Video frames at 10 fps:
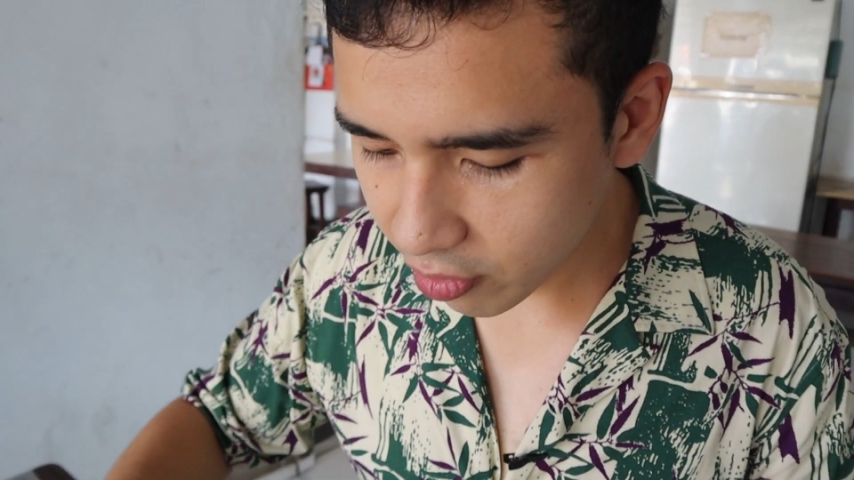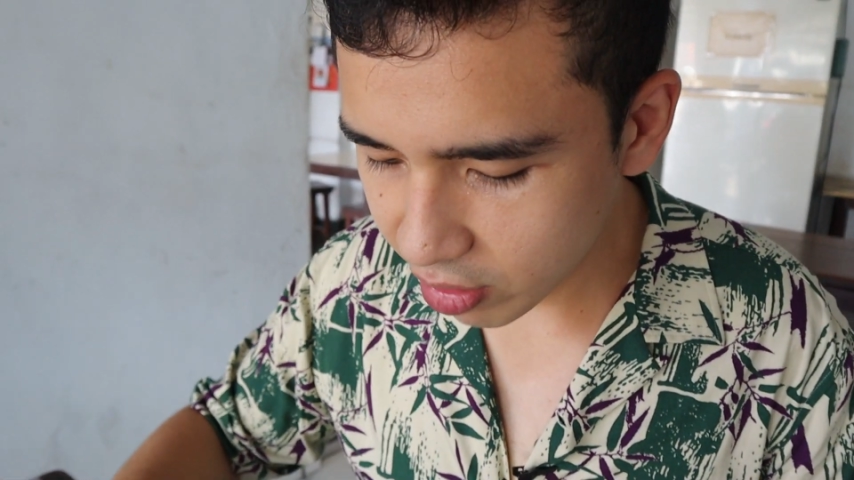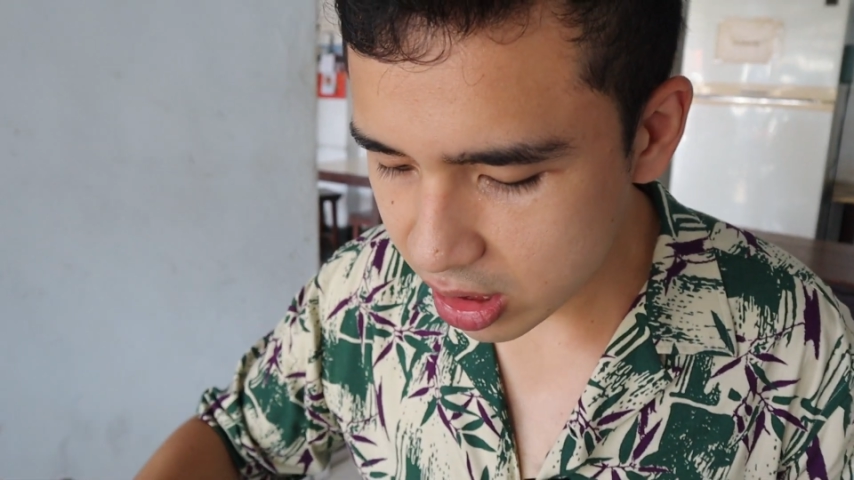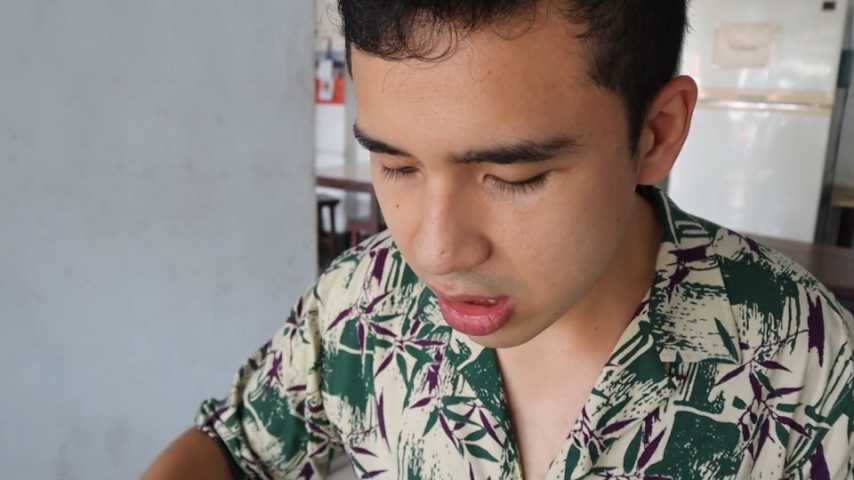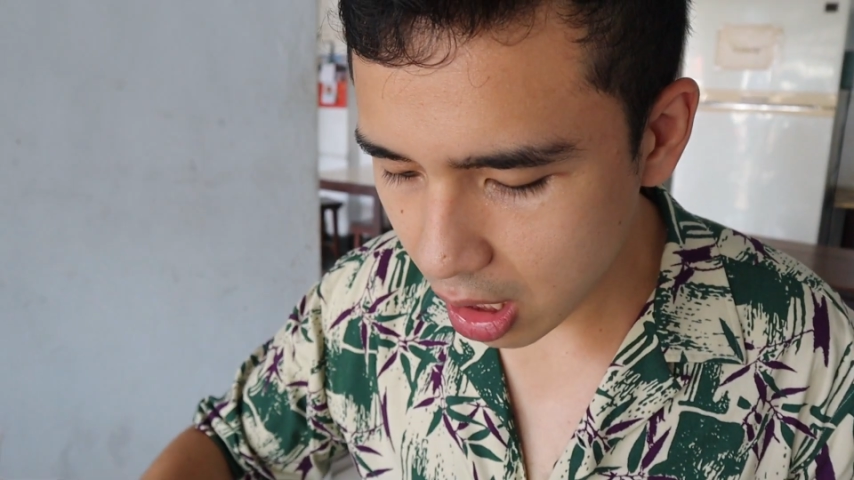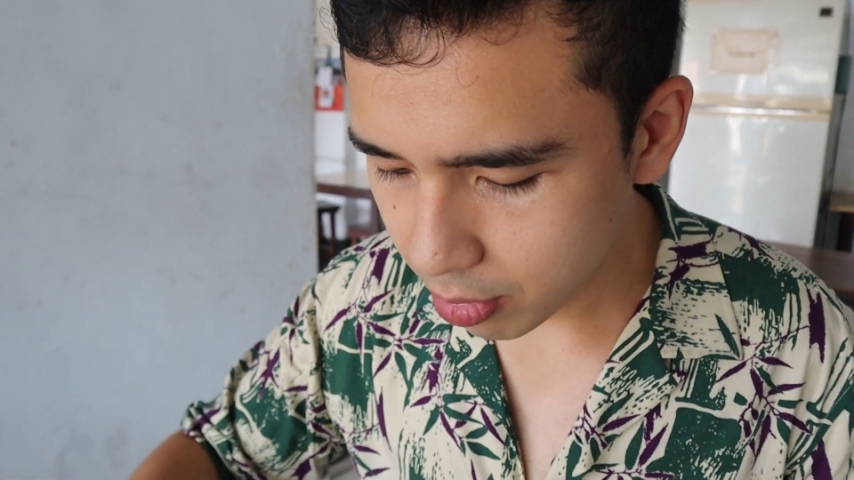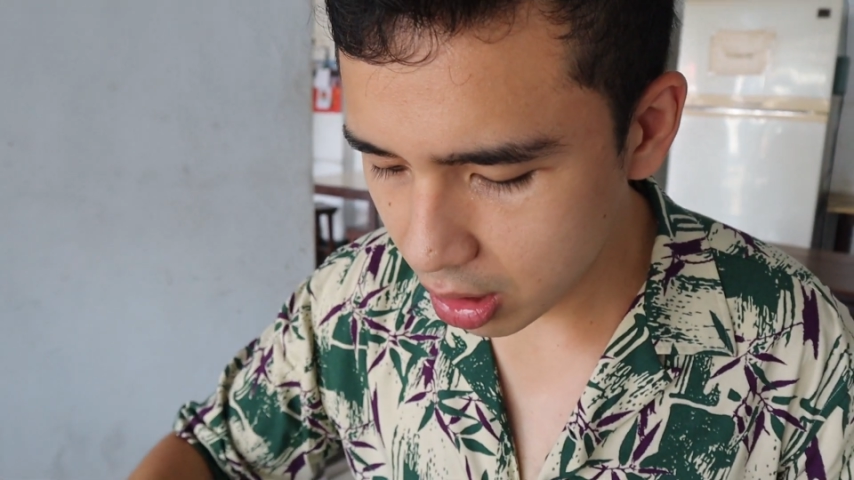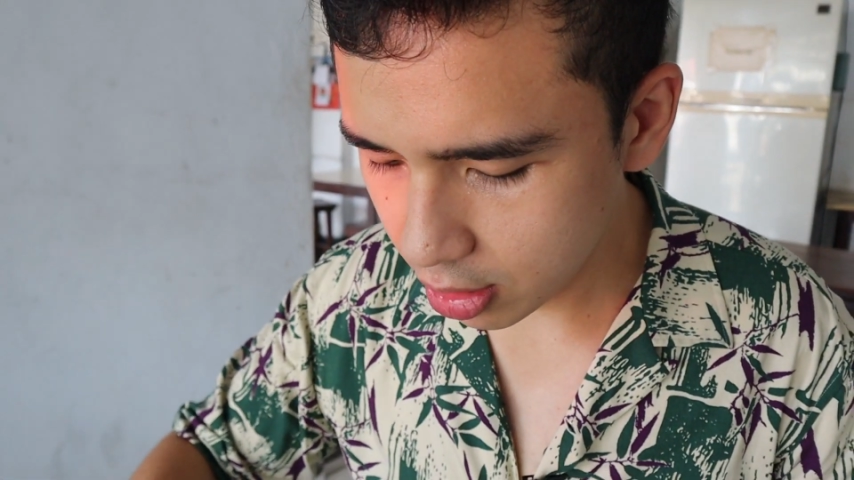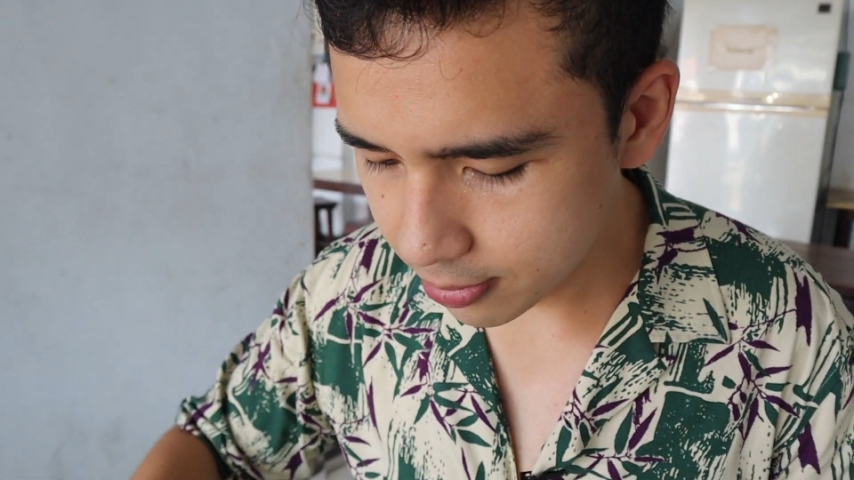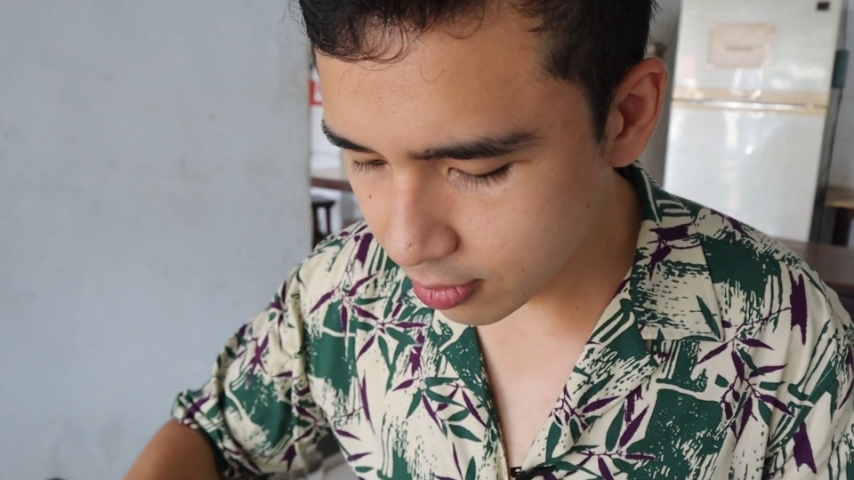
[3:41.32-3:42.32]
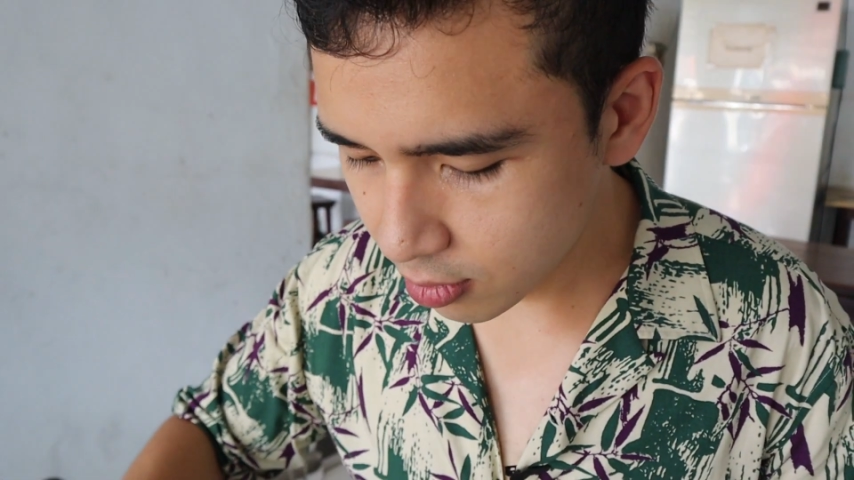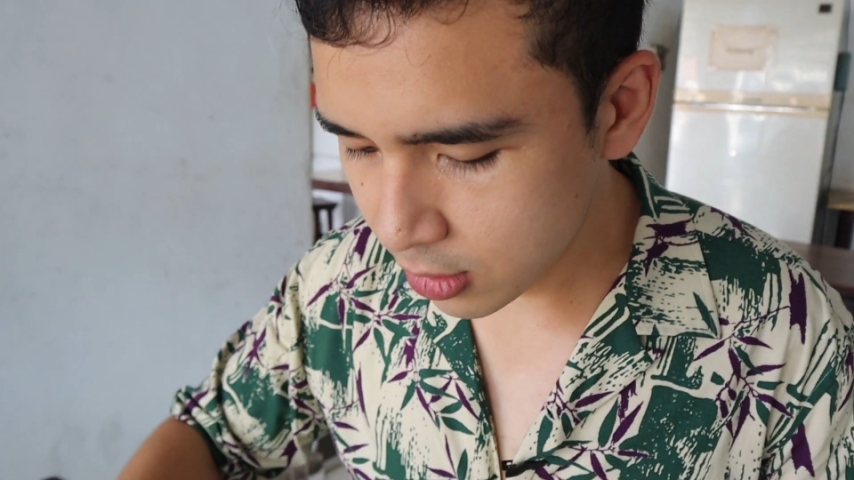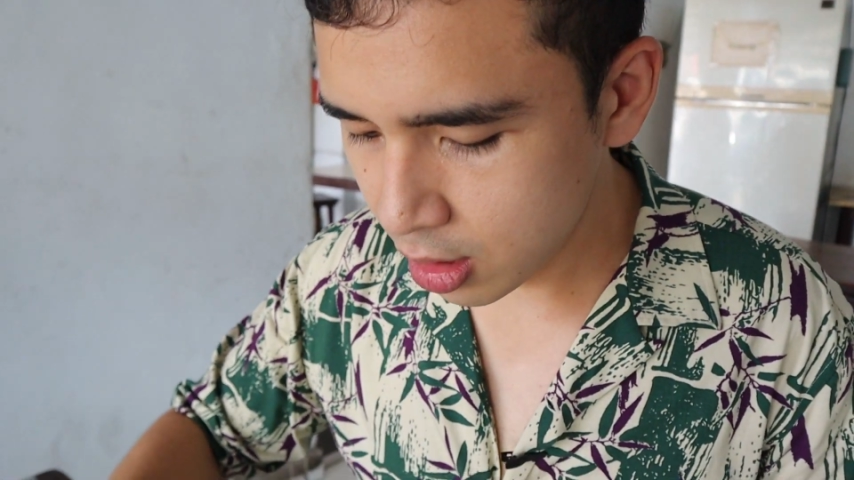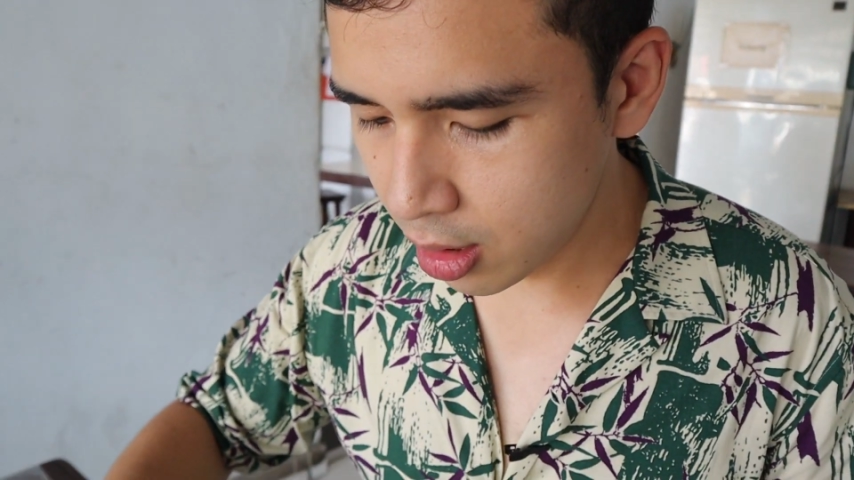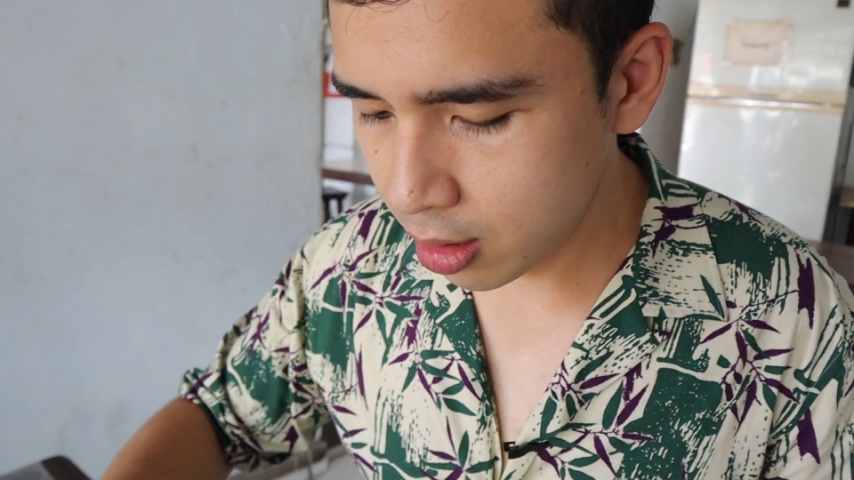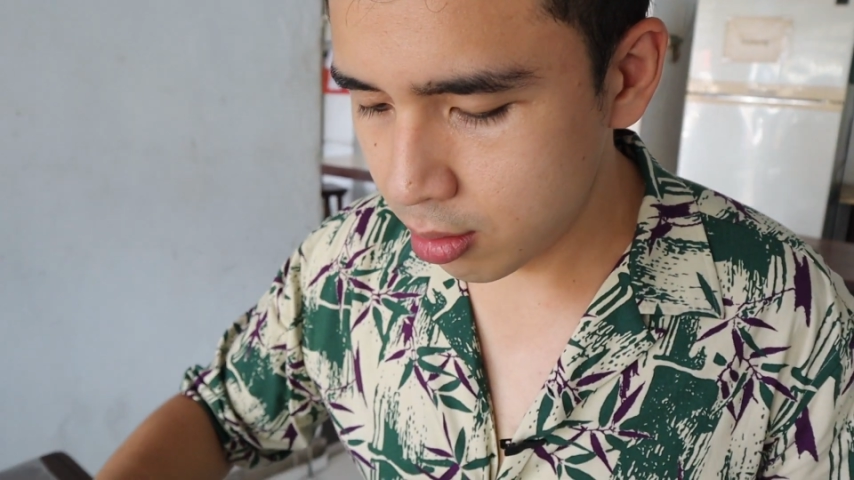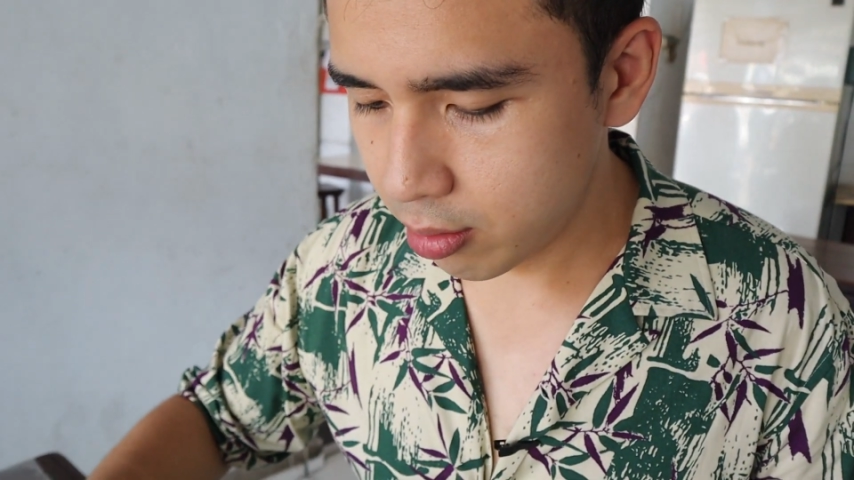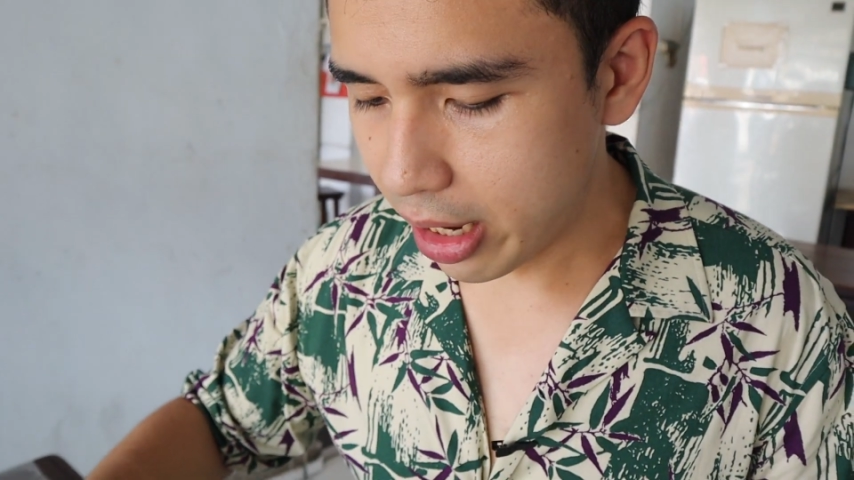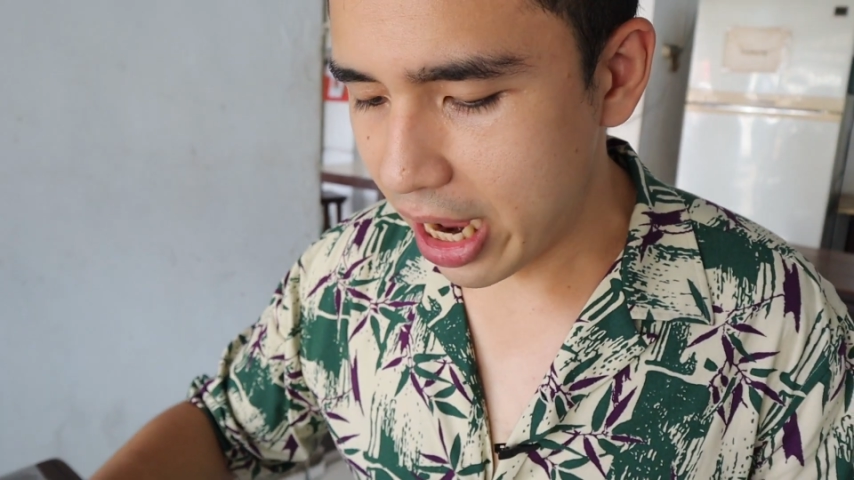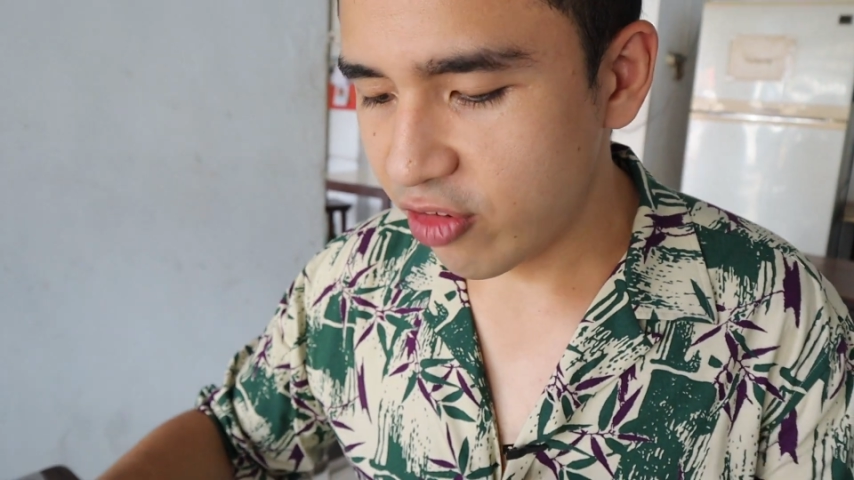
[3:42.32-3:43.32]
with the sambal
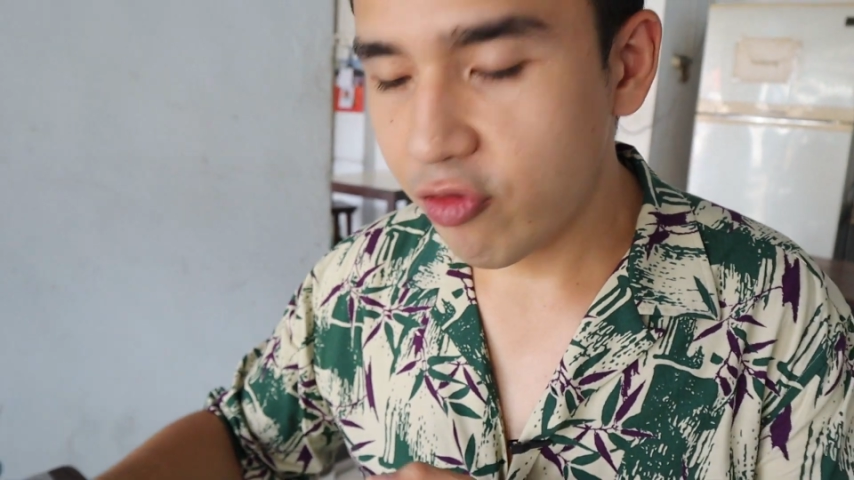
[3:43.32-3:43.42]
and